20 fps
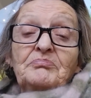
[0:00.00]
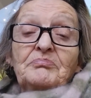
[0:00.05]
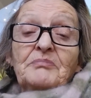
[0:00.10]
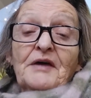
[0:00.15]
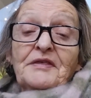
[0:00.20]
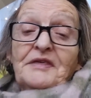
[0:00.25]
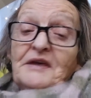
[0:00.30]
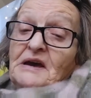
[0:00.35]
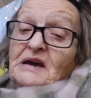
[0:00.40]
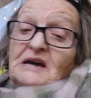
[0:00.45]

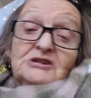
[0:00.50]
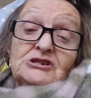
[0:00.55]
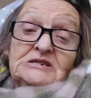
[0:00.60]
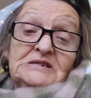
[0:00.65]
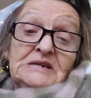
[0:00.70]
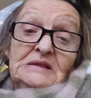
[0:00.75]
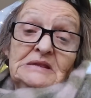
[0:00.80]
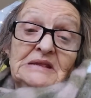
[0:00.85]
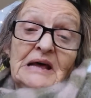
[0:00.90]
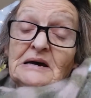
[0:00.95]
I think it just
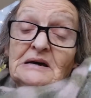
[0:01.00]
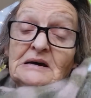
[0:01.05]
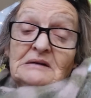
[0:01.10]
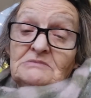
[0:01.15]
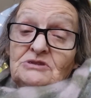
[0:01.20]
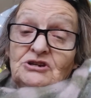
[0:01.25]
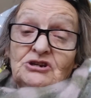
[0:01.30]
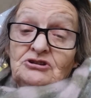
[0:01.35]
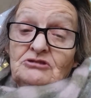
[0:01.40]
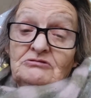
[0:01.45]
said
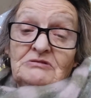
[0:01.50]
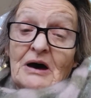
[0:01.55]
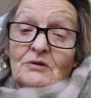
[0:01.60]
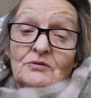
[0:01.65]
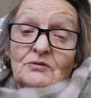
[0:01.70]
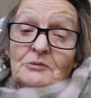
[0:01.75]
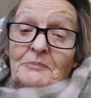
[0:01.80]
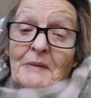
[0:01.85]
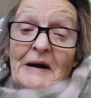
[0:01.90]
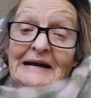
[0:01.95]
that to do that
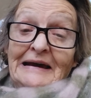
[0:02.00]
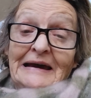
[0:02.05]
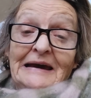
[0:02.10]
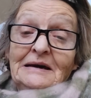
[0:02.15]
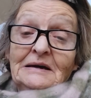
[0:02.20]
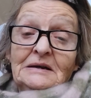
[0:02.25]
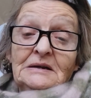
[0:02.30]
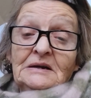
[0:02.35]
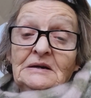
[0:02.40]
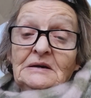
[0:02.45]
on the
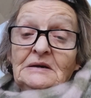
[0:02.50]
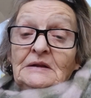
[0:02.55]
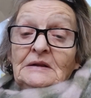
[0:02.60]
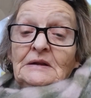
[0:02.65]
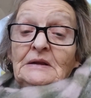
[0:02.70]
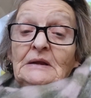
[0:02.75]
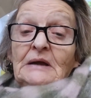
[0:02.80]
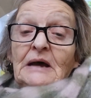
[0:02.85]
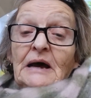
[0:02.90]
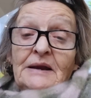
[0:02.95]
packet,
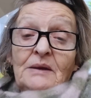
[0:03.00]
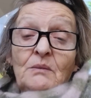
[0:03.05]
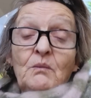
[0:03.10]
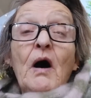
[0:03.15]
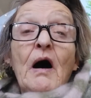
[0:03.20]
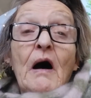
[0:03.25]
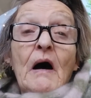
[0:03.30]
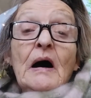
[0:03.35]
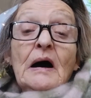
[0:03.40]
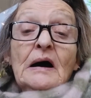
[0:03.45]
and it
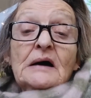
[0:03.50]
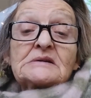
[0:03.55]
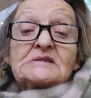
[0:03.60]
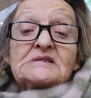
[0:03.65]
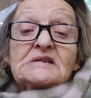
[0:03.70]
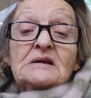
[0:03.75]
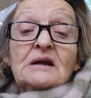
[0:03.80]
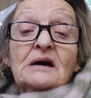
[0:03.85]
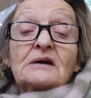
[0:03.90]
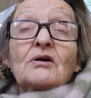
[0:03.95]

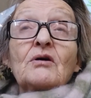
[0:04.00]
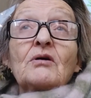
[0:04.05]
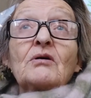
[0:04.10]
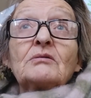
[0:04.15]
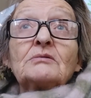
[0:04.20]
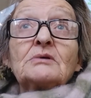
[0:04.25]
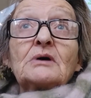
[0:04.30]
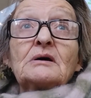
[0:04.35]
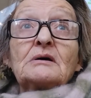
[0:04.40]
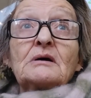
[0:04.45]
worked, and I
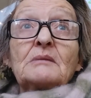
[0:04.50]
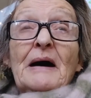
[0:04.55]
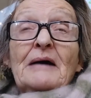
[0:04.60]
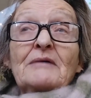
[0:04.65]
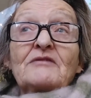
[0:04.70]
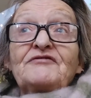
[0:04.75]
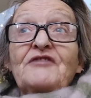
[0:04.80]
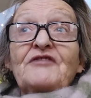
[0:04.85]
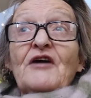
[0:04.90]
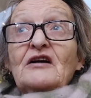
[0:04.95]
got
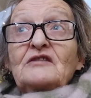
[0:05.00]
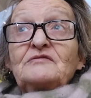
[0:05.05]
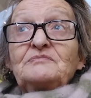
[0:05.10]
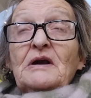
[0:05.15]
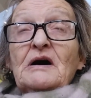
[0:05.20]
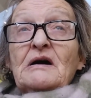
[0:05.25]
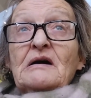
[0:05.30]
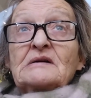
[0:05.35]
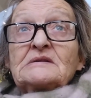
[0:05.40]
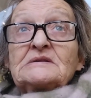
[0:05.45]
about 5
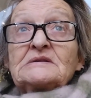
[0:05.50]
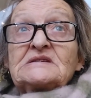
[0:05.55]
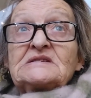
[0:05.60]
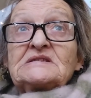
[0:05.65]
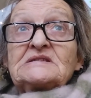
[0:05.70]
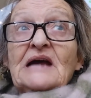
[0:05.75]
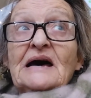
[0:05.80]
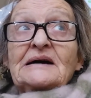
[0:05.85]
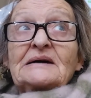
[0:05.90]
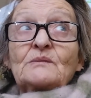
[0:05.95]
plants,
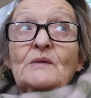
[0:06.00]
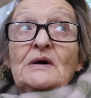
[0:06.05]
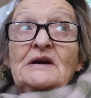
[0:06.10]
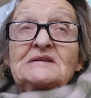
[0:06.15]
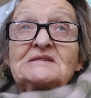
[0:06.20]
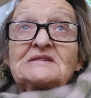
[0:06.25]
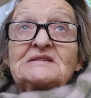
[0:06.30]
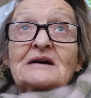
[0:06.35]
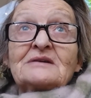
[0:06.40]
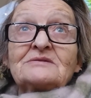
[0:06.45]
and that
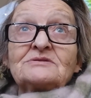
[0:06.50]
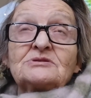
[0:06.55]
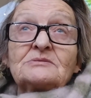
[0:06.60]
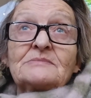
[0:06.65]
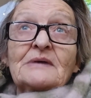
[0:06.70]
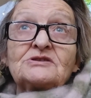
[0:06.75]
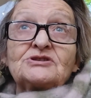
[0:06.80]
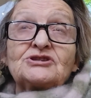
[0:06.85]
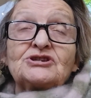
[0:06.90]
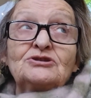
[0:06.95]
went down to
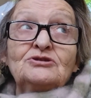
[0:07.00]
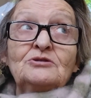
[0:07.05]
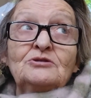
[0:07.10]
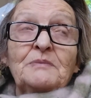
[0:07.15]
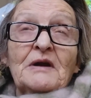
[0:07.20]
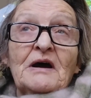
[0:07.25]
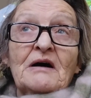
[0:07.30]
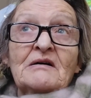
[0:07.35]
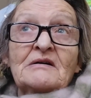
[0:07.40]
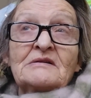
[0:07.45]
about 2
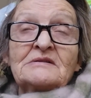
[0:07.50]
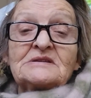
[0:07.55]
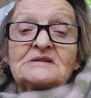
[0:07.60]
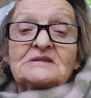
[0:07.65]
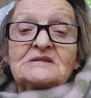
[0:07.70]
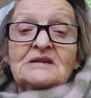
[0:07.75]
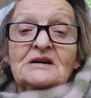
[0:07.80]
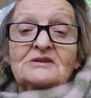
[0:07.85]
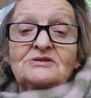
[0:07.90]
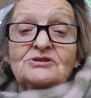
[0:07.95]

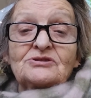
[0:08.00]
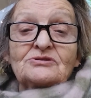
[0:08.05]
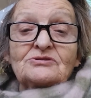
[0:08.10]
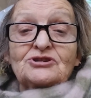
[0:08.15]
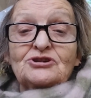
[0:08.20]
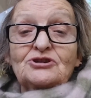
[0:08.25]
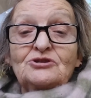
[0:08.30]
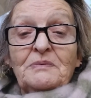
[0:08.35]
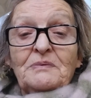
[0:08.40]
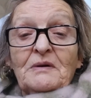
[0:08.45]
plants, and I took
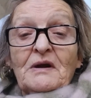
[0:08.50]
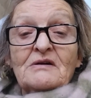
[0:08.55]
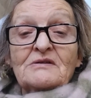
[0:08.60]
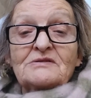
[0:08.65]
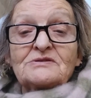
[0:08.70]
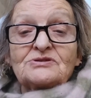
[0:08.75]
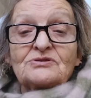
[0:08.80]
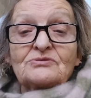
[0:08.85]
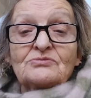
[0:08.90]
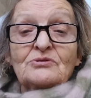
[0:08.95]
2
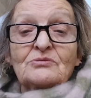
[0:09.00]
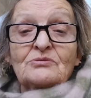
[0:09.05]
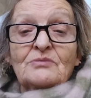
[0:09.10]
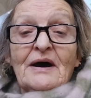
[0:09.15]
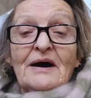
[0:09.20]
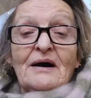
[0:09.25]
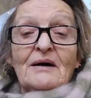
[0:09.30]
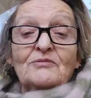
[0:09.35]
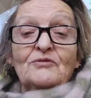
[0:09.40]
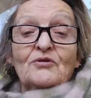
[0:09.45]
plants all the
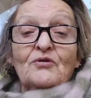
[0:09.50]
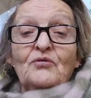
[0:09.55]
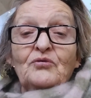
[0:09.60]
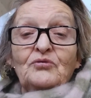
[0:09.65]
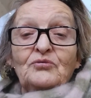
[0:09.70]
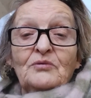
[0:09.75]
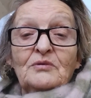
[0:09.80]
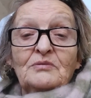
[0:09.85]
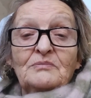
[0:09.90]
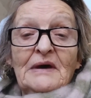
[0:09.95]
way up
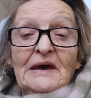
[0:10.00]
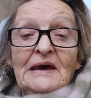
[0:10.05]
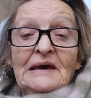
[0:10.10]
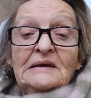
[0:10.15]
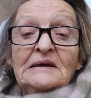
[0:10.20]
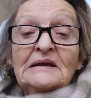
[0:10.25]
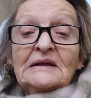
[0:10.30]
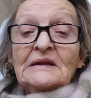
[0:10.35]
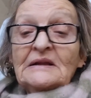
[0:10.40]
north with me,